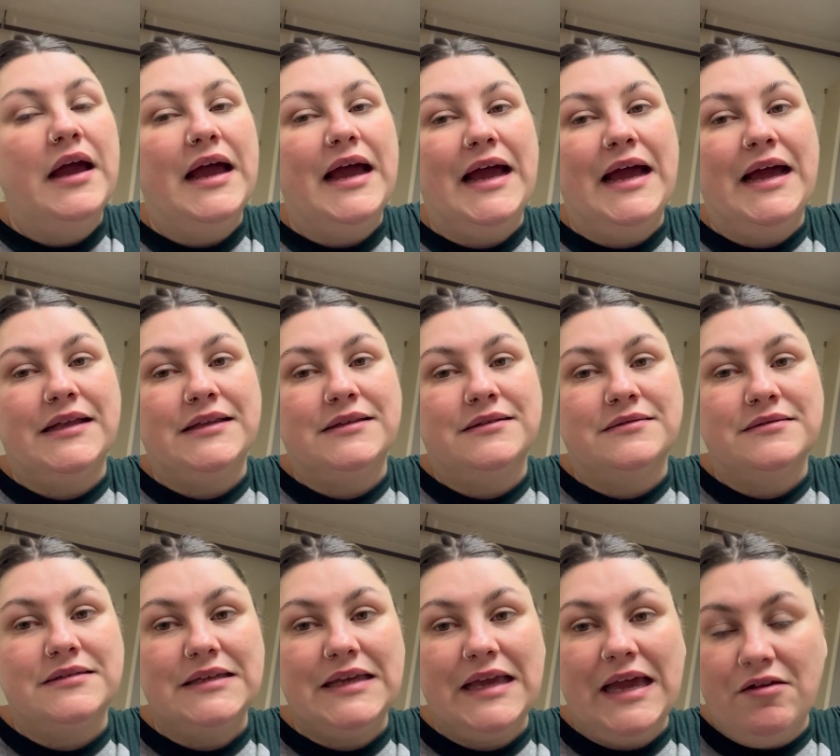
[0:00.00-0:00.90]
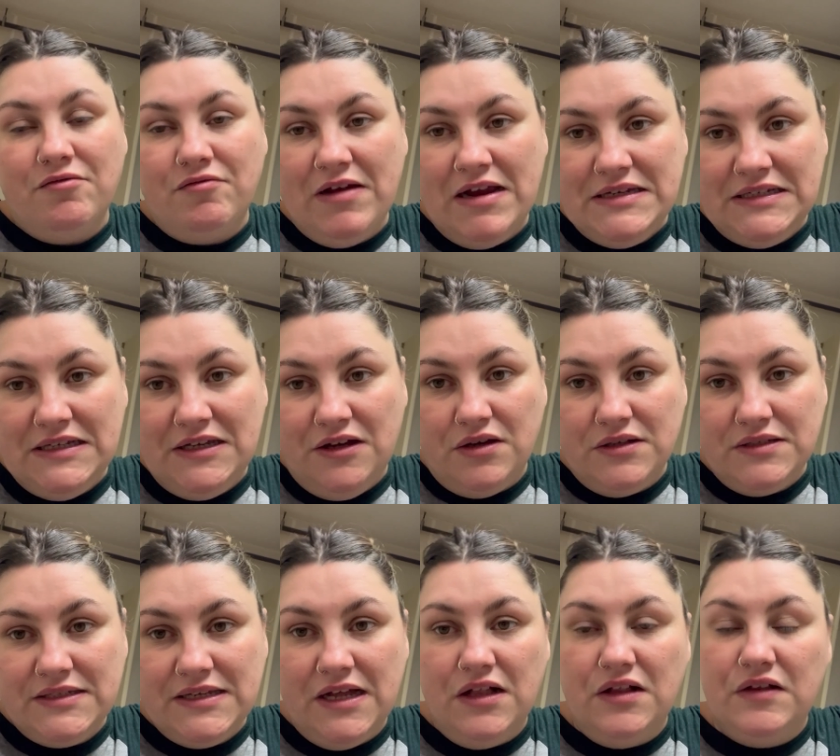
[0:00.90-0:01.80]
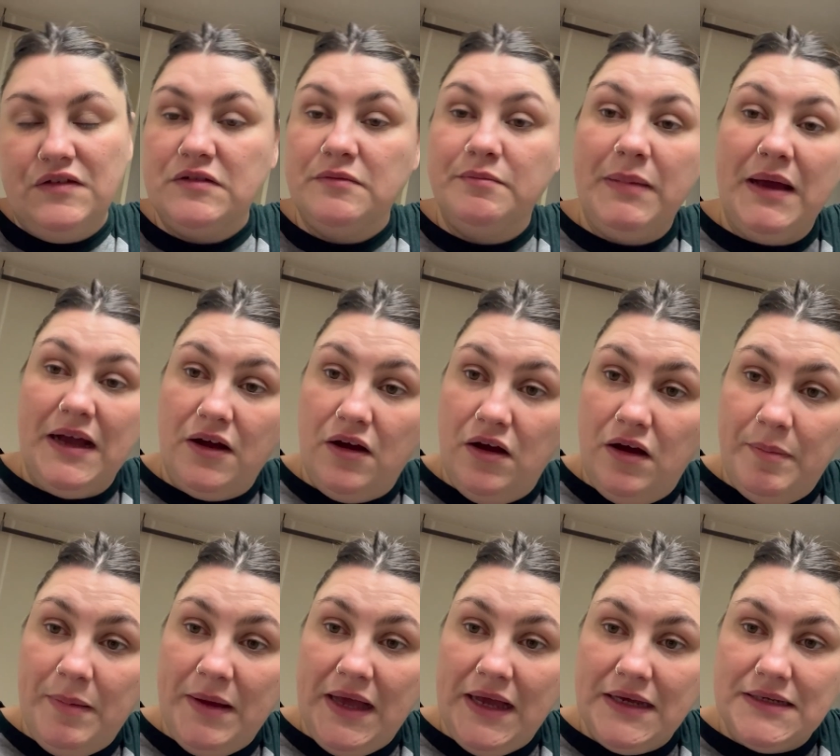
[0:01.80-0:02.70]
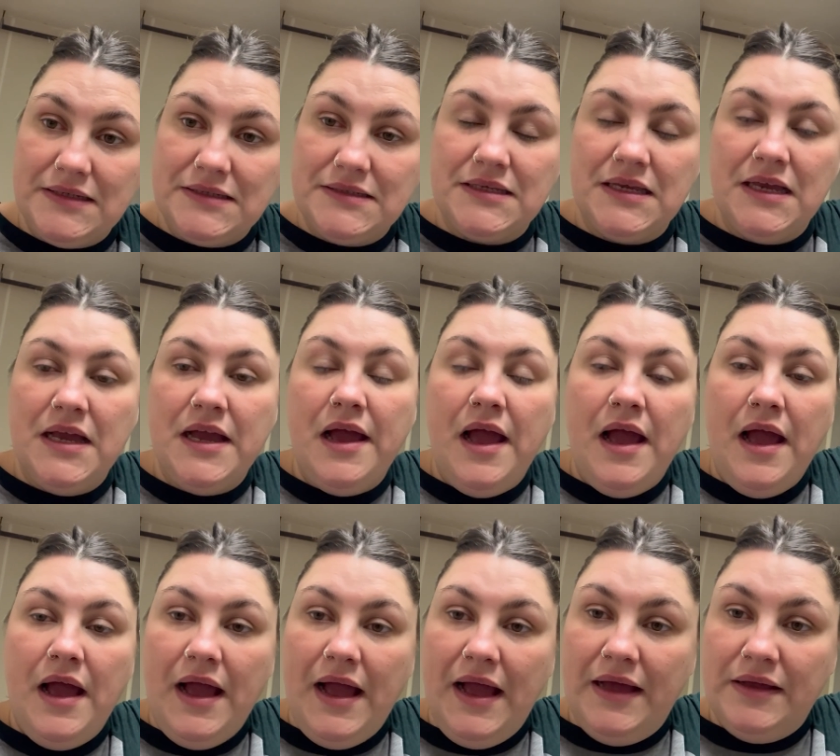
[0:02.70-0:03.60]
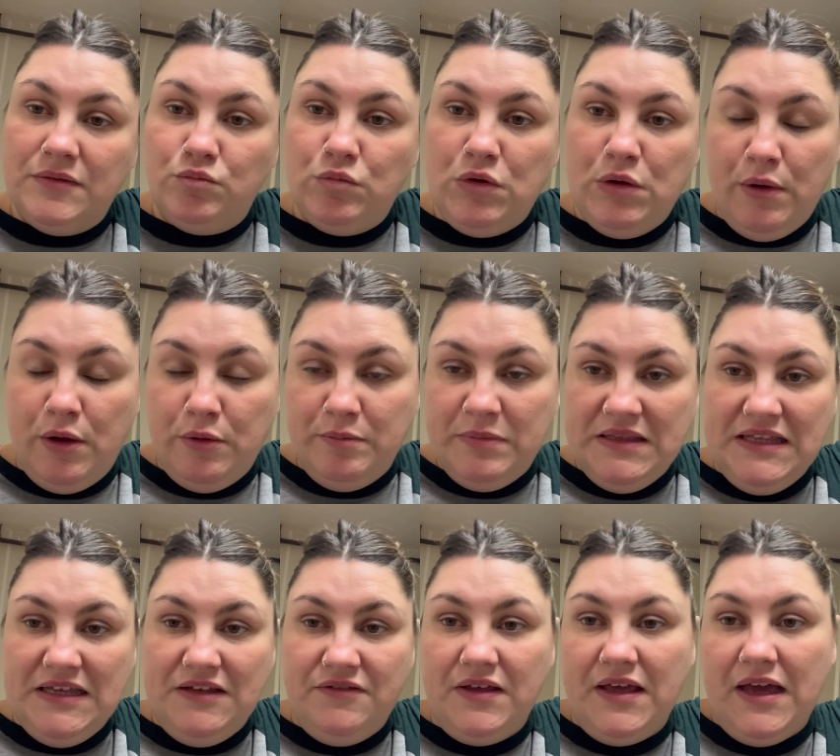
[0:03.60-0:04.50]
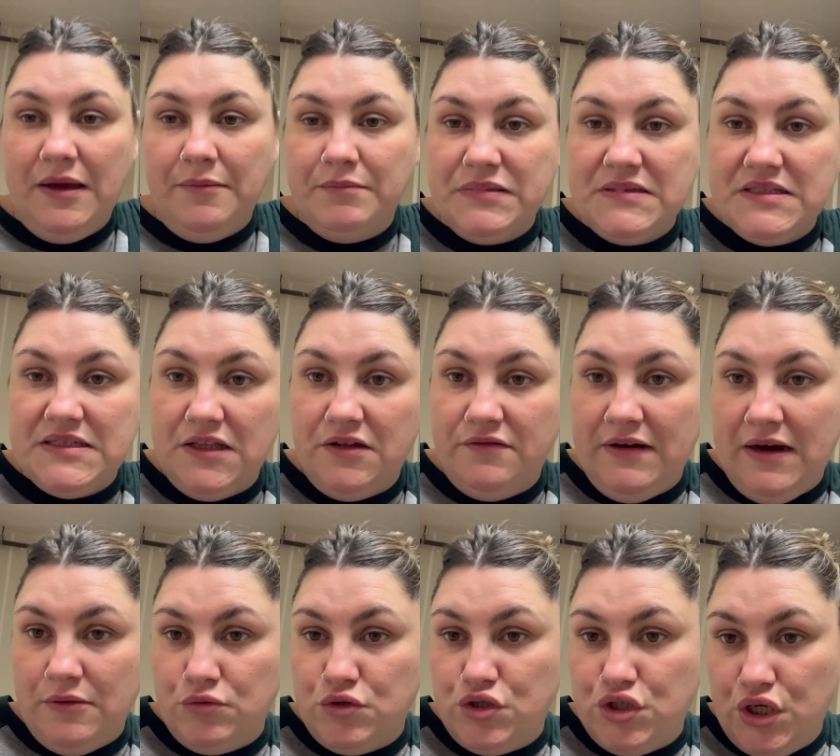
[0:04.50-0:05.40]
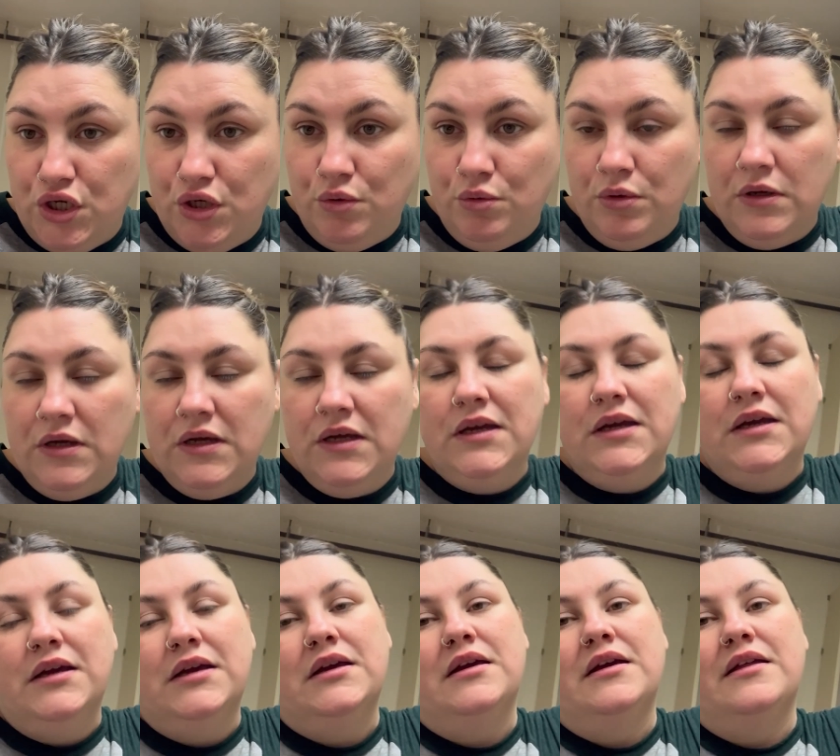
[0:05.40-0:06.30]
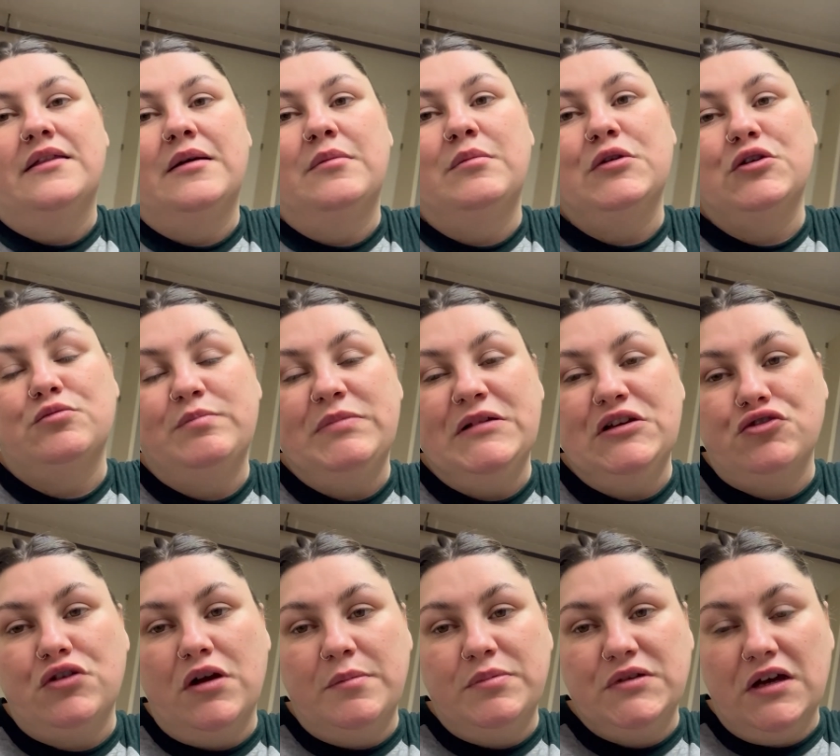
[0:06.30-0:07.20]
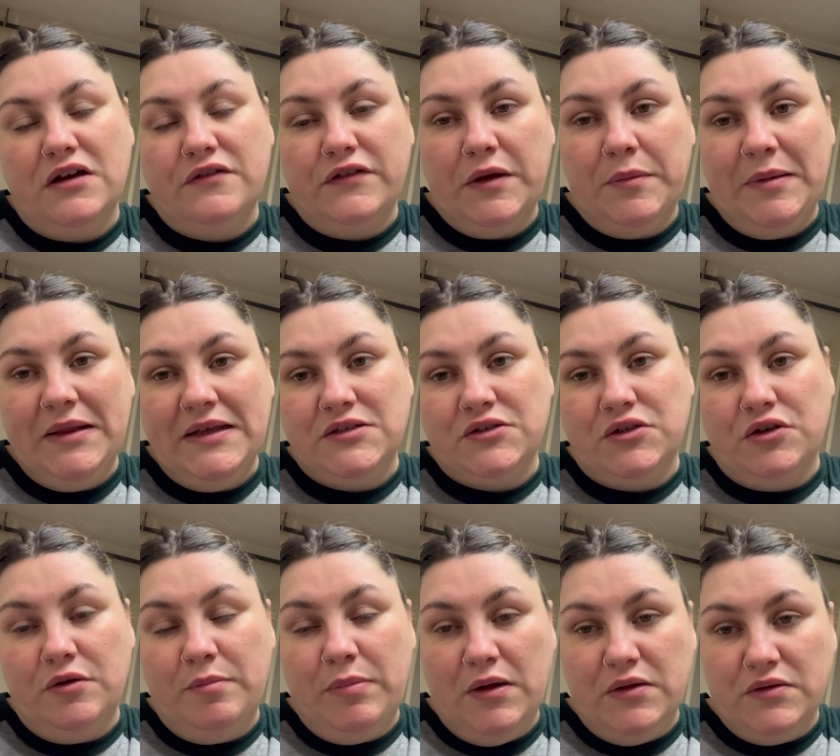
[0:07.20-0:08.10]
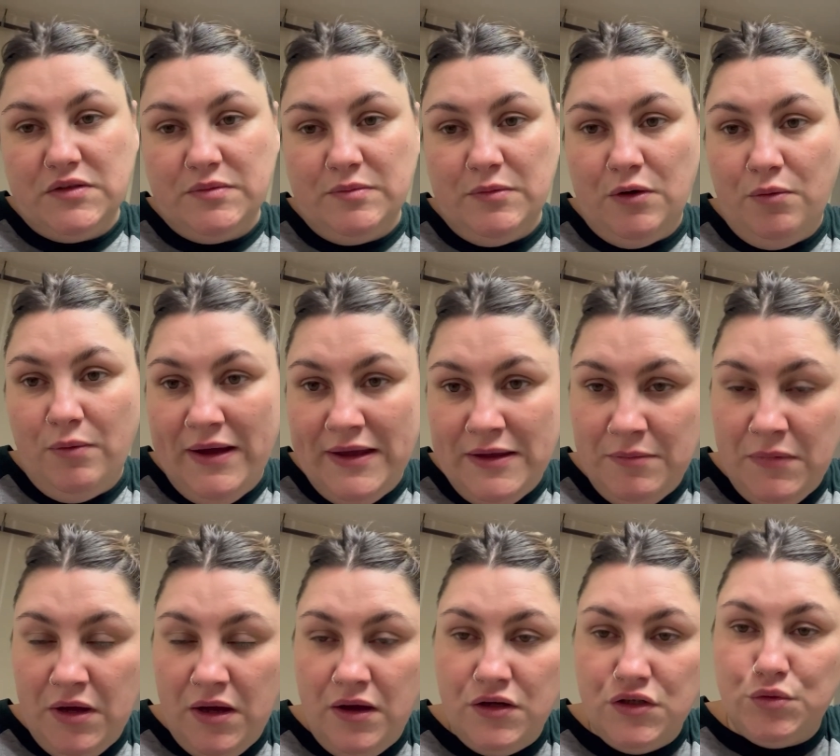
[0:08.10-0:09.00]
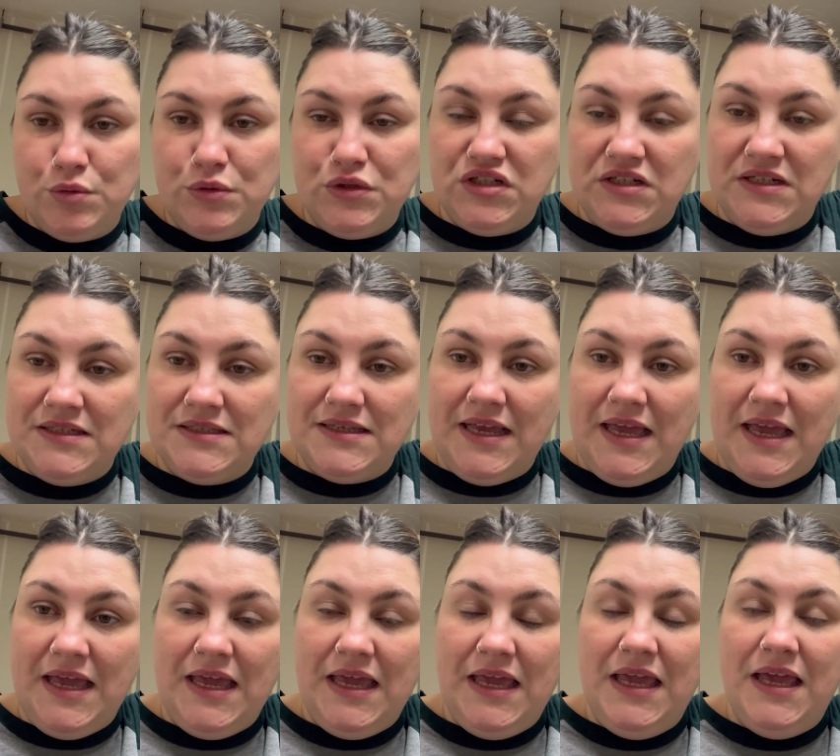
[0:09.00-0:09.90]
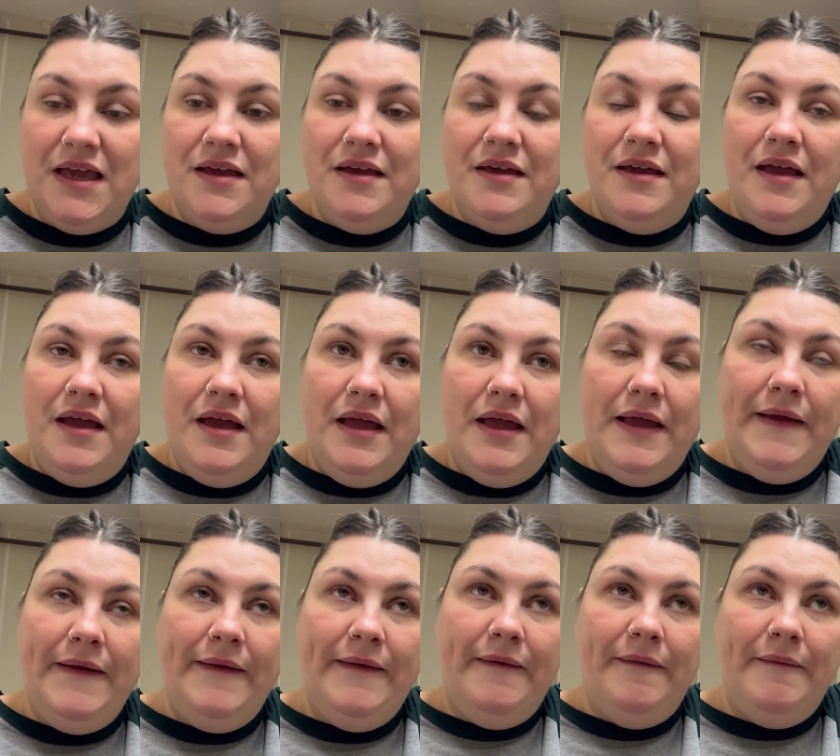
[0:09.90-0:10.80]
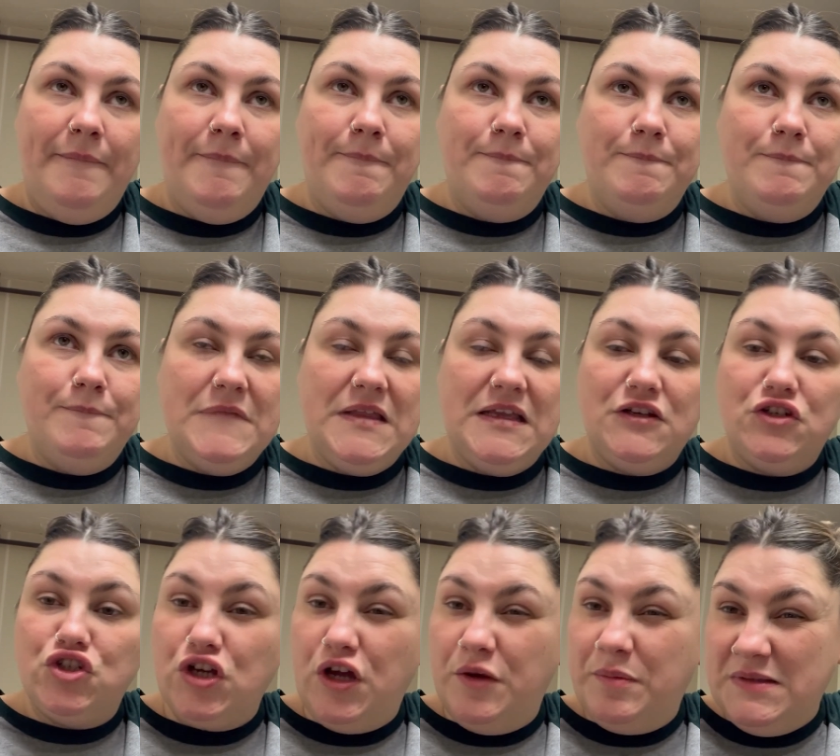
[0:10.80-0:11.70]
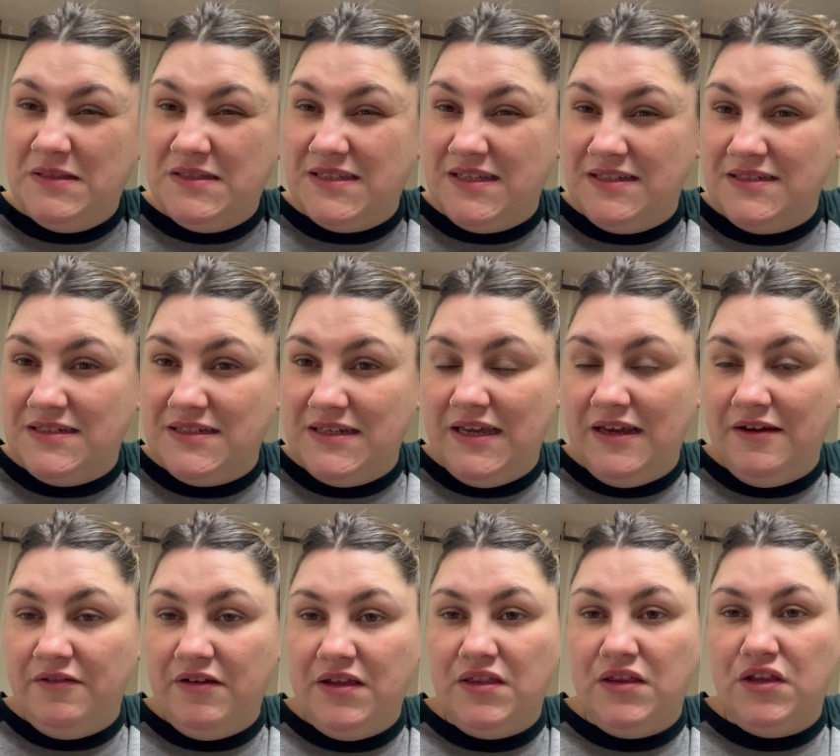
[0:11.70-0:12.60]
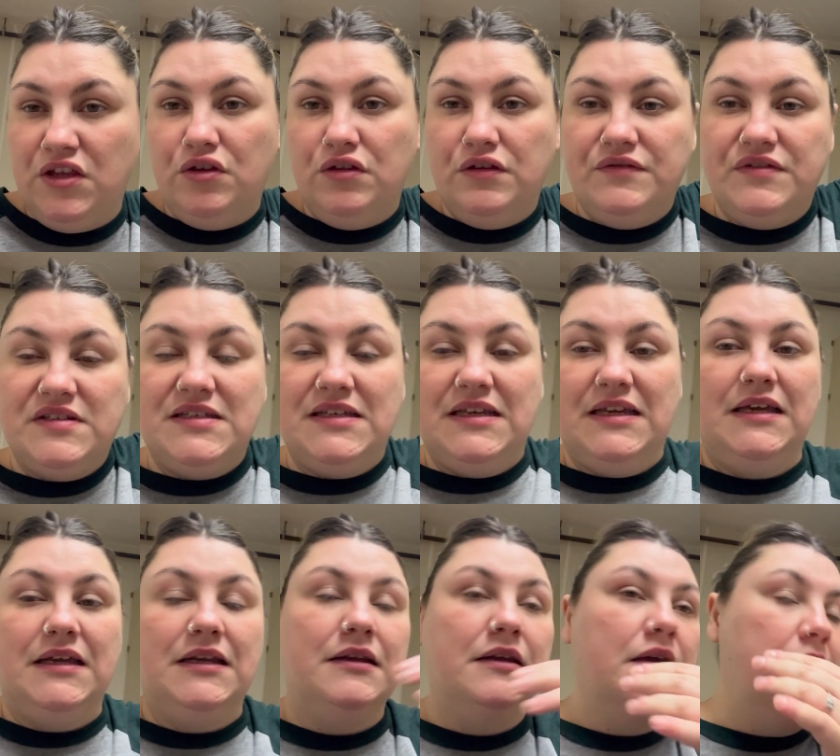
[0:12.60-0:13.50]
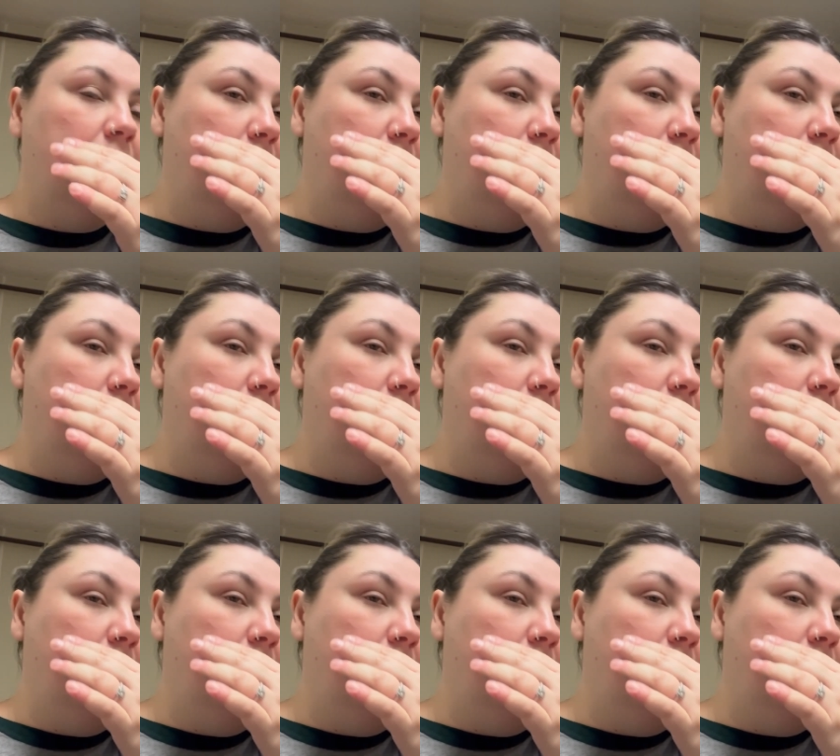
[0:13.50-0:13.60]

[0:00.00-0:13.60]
and get ready ourselves and pack our bags, and we won't be leaving camp till around two. Then we'll be dropped off at a place called Baltimore White Marsh, which is a um like shopping centre area that you'll have seen